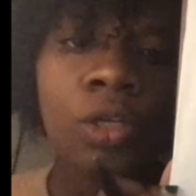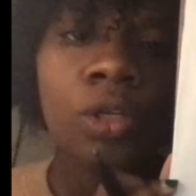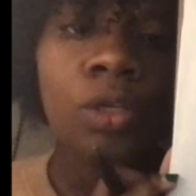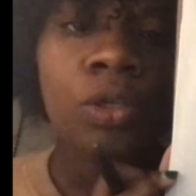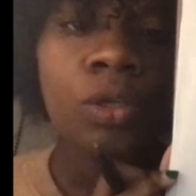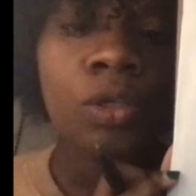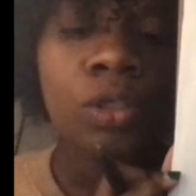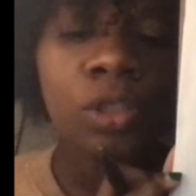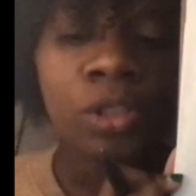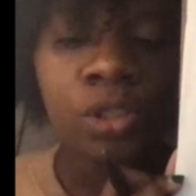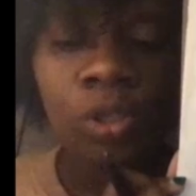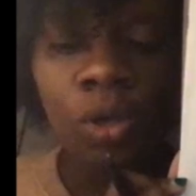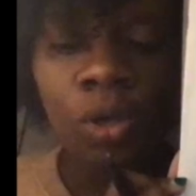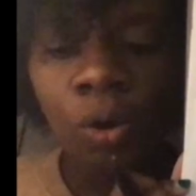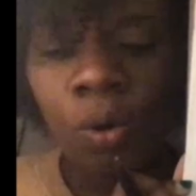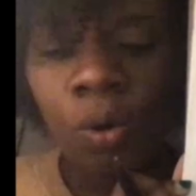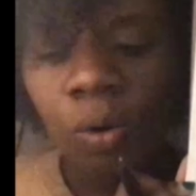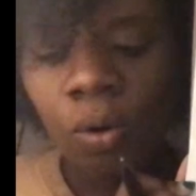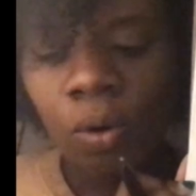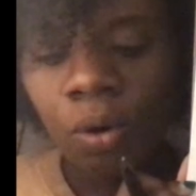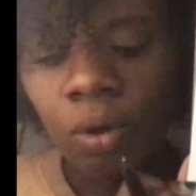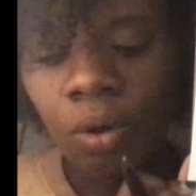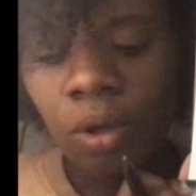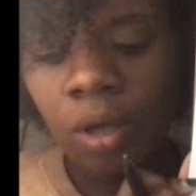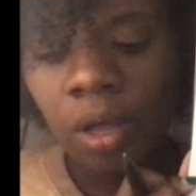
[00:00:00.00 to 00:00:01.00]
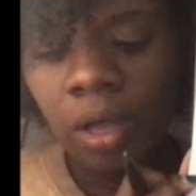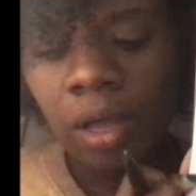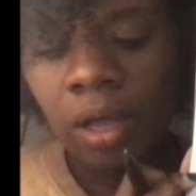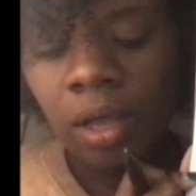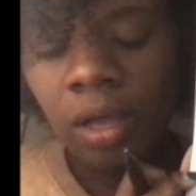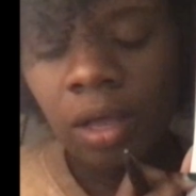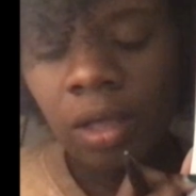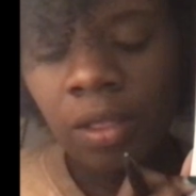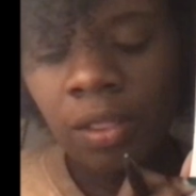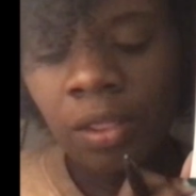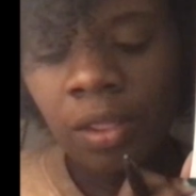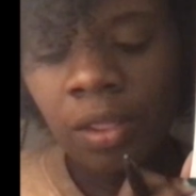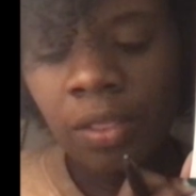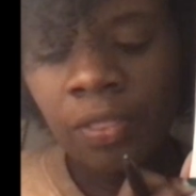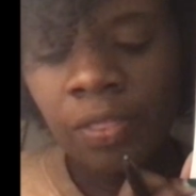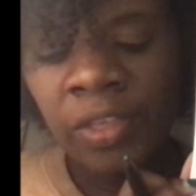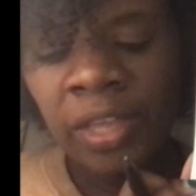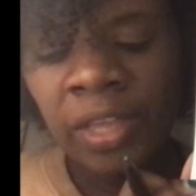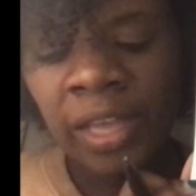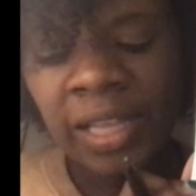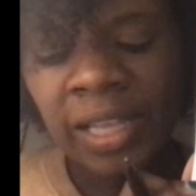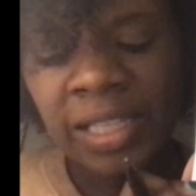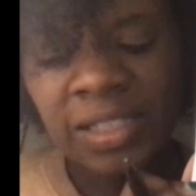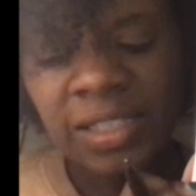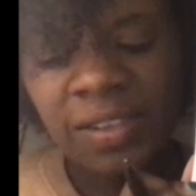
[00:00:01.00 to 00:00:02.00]
So, the
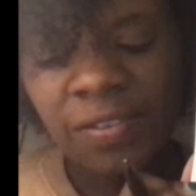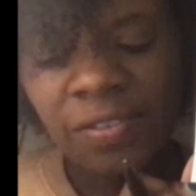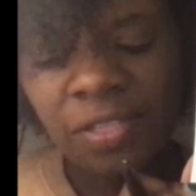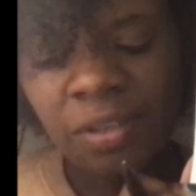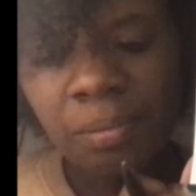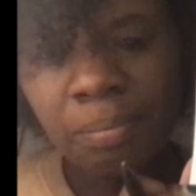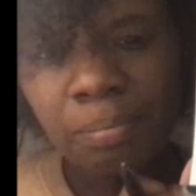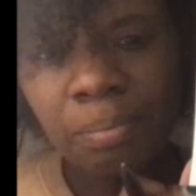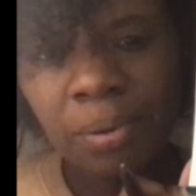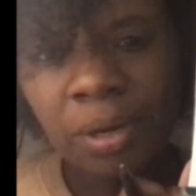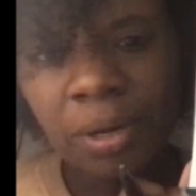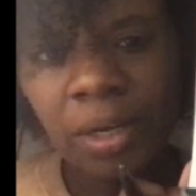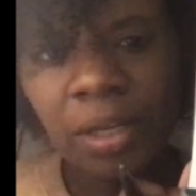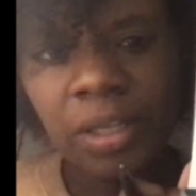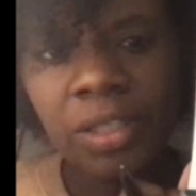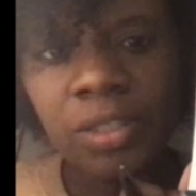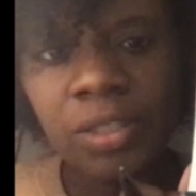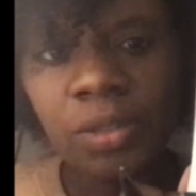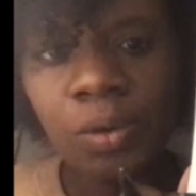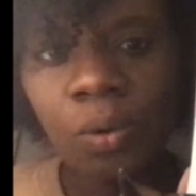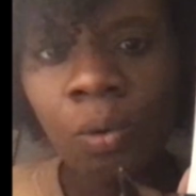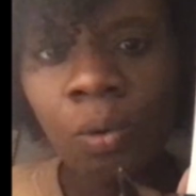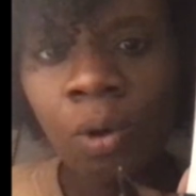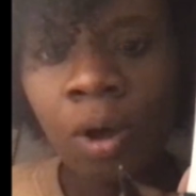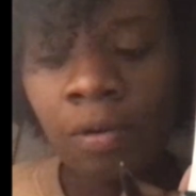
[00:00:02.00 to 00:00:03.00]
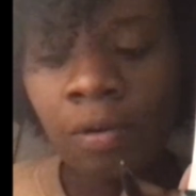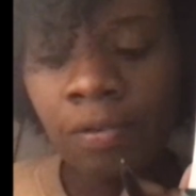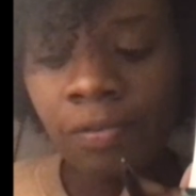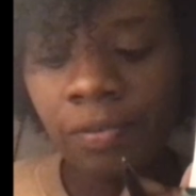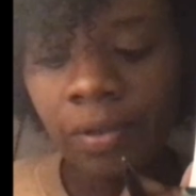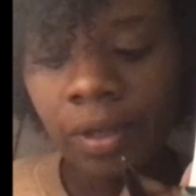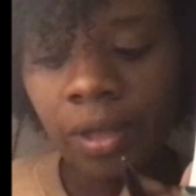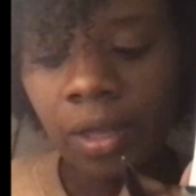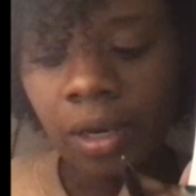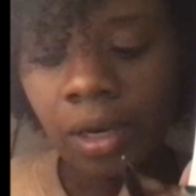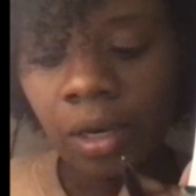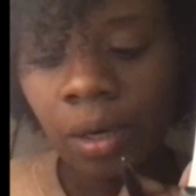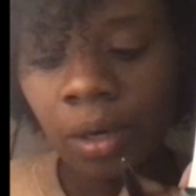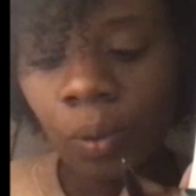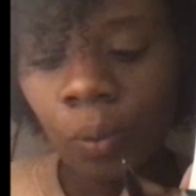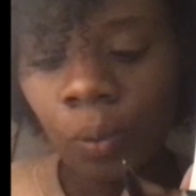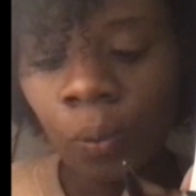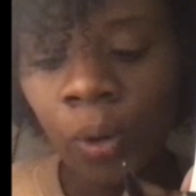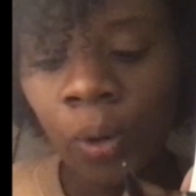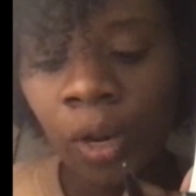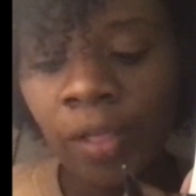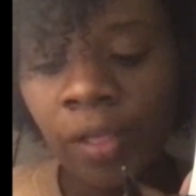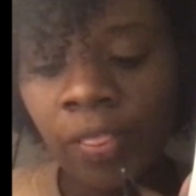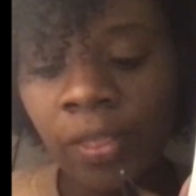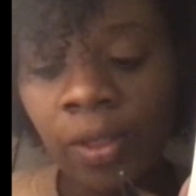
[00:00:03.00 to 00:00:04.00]
end of the book is often
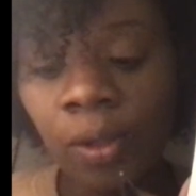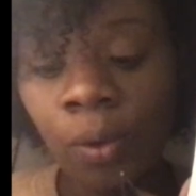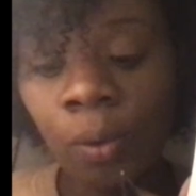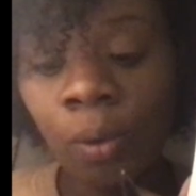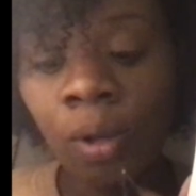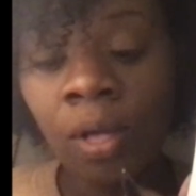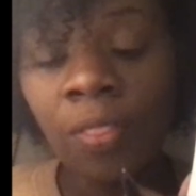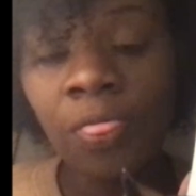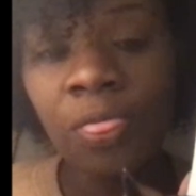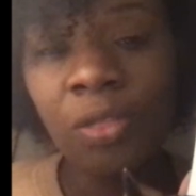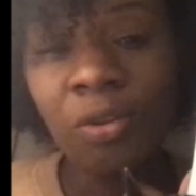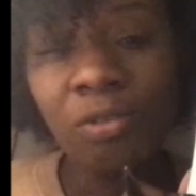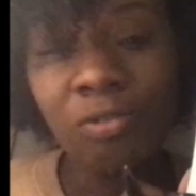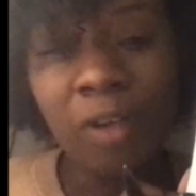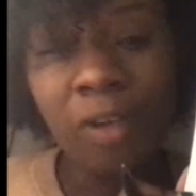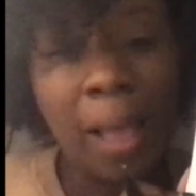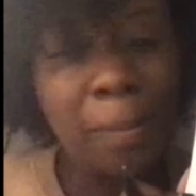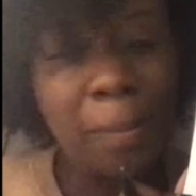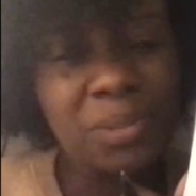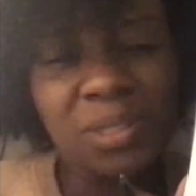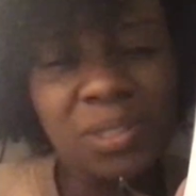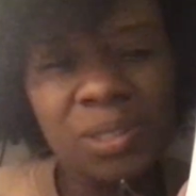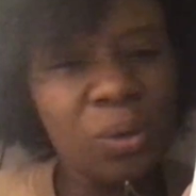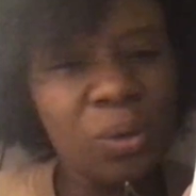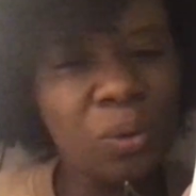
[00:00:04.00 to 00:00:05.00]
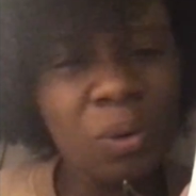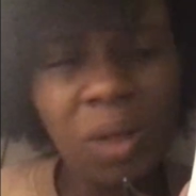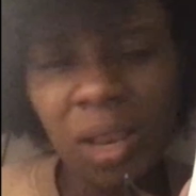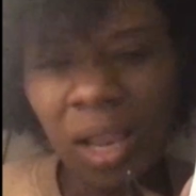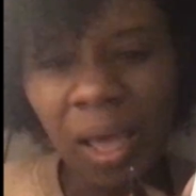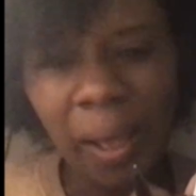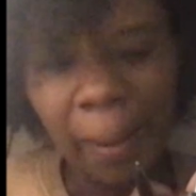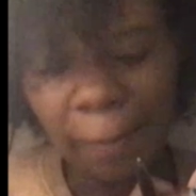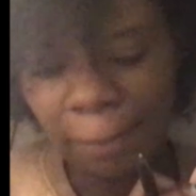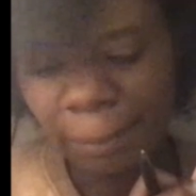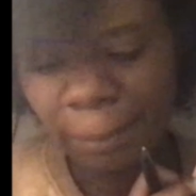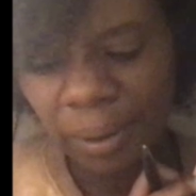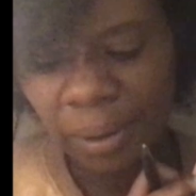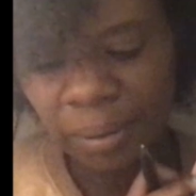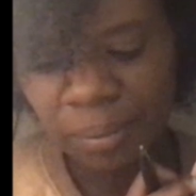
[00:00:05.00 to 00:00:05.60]
where the author wraps it all up,